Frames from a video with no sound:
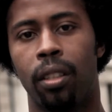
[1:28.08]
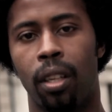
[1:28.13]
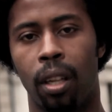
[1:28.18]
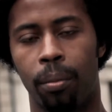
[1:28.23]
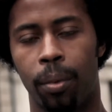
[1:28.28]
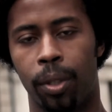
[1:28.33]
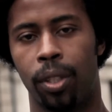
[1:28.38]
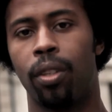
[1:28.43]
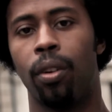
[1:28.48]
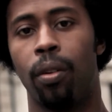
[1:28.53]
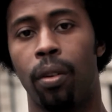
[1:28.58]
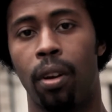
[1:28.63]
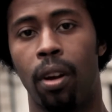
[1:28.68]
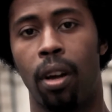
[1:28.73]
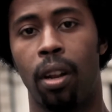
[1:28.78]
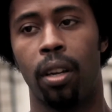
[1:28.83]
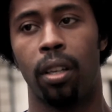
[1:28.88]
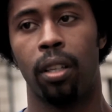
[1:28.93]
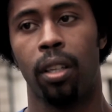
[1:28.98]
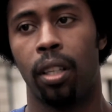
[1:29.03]
tell them what's going
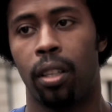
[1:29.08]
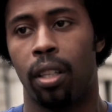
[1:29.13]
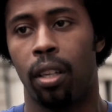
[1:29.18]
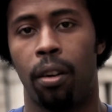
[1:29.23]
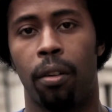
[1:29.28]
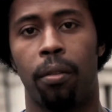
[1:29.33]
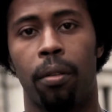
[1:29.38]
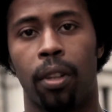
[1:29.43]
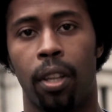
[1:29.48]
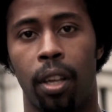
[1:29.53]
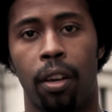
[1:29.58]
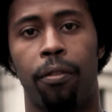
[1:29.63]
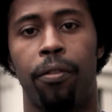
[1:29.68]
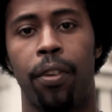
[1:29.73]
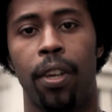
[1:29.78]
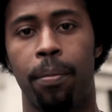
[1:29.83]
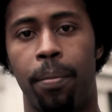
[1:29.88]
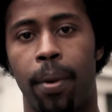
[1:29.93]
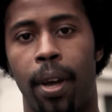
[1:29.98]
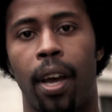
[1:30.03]
on, and get their, their
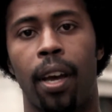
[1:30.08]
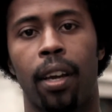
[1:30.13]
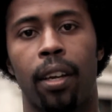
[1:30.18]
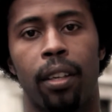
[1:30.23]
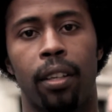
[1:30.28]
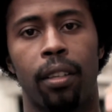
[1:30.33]
feedback